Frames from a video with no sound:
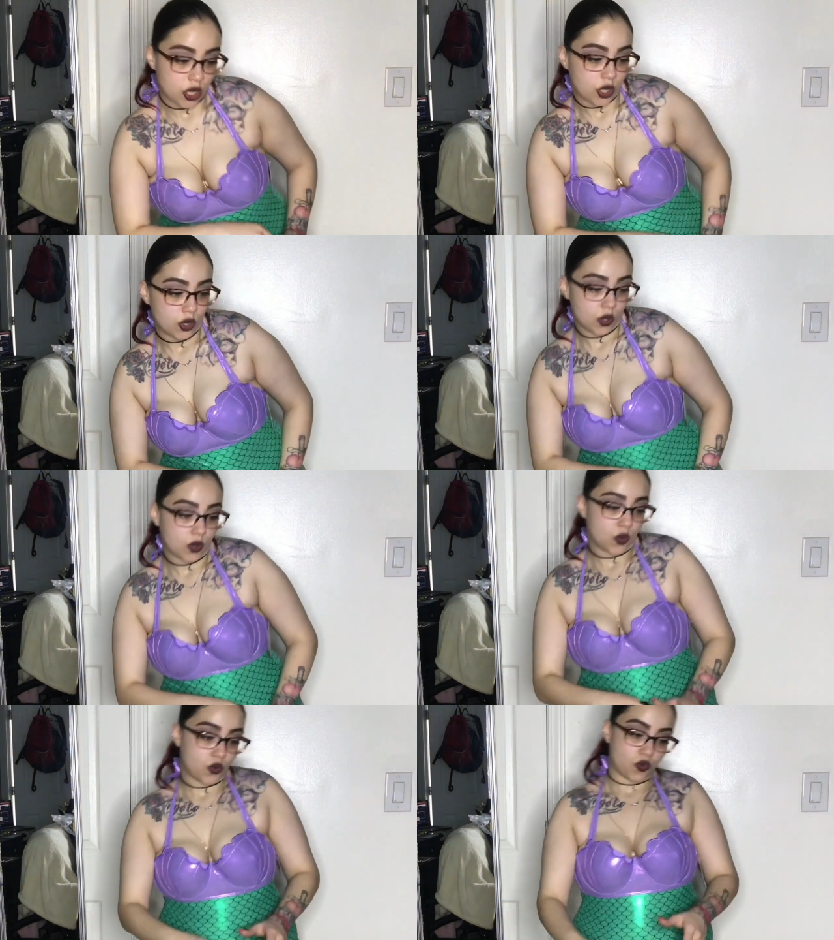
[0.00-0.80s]

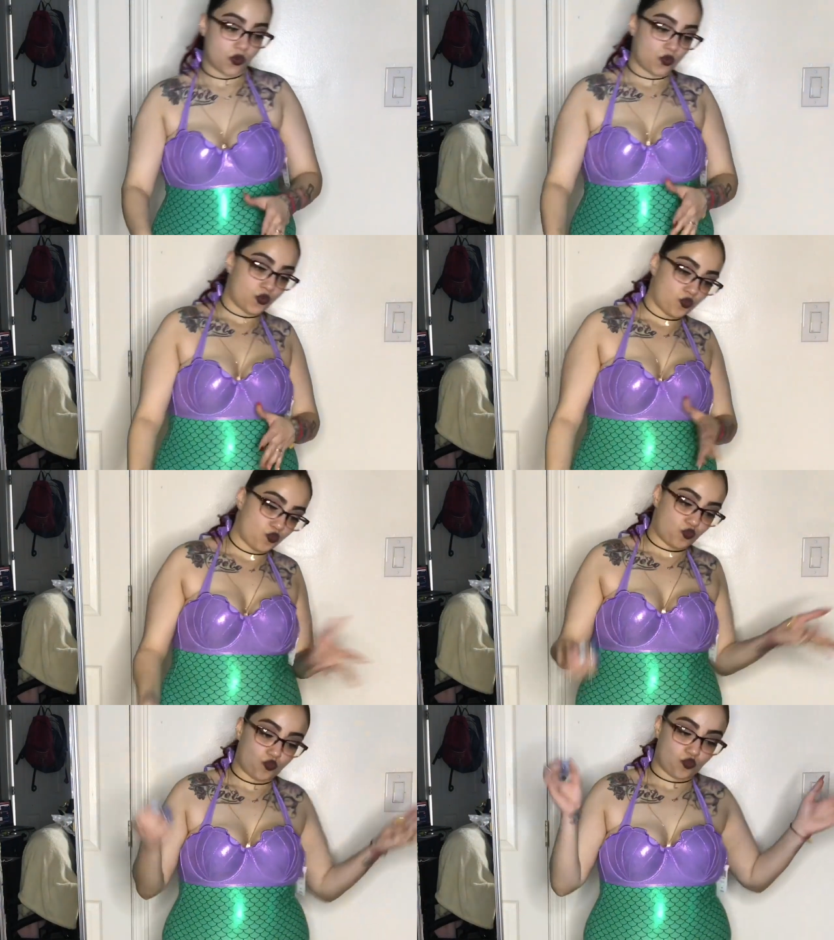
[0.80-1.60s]

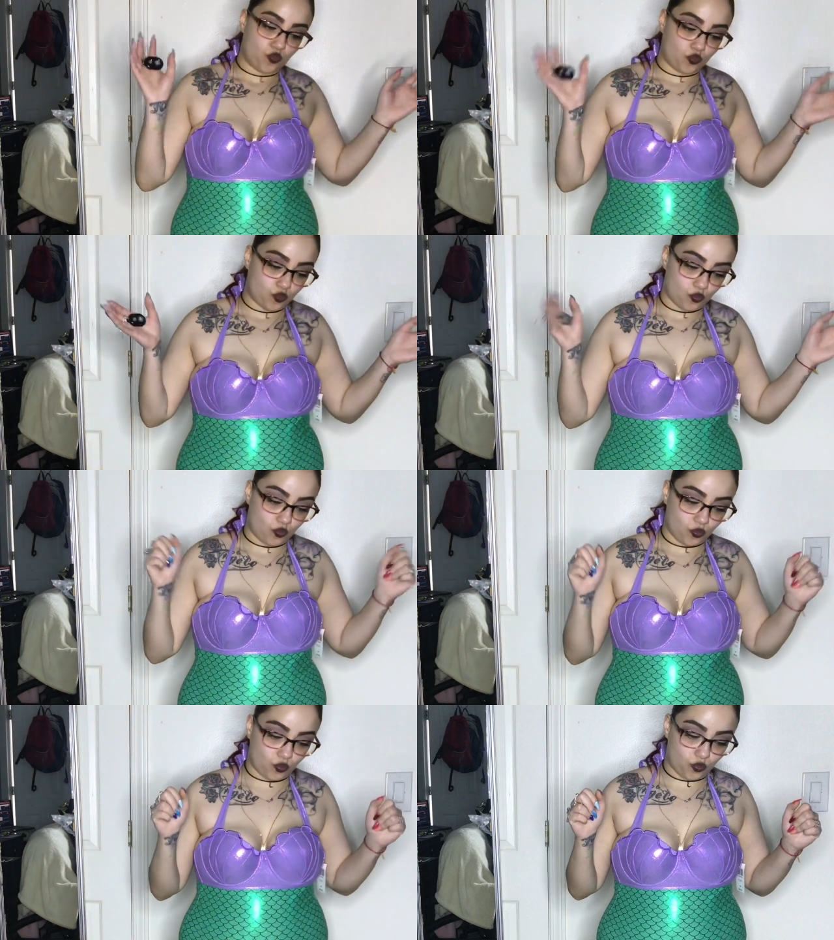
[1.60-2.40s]

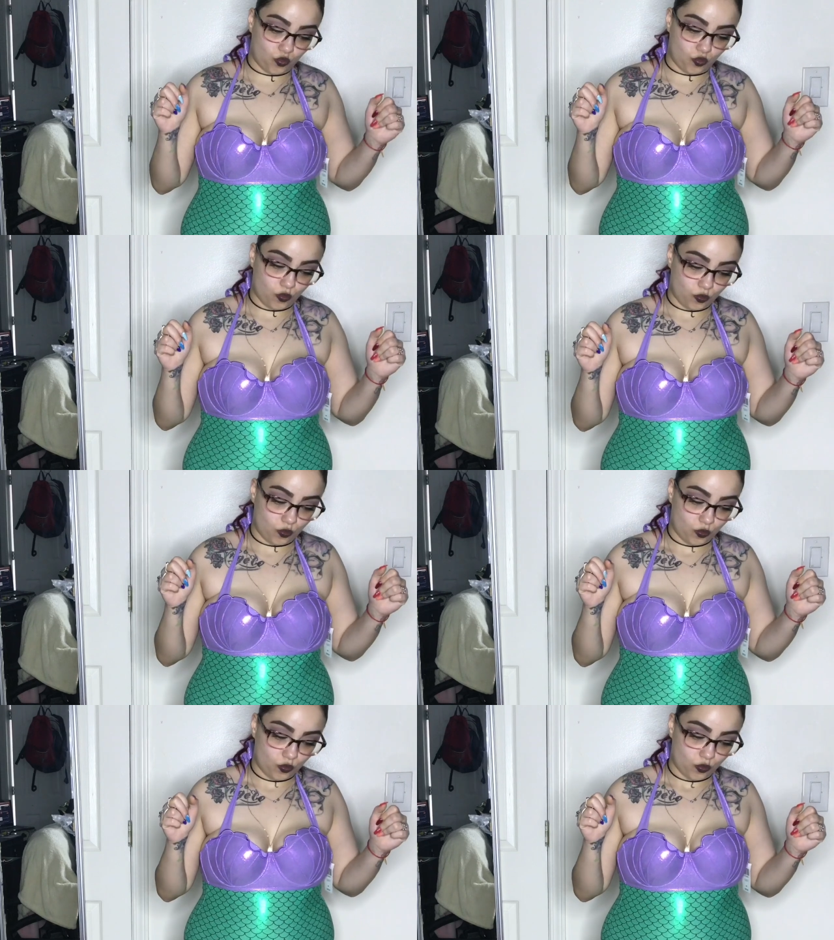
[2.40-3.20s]

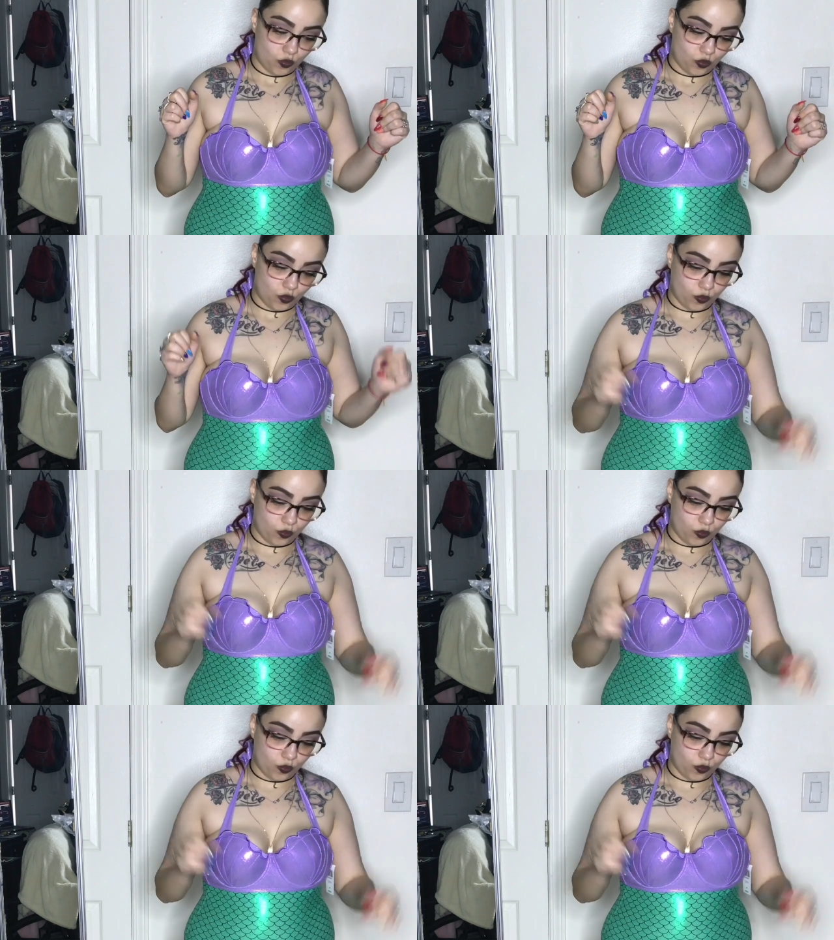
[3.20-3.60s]
Nobody speaks.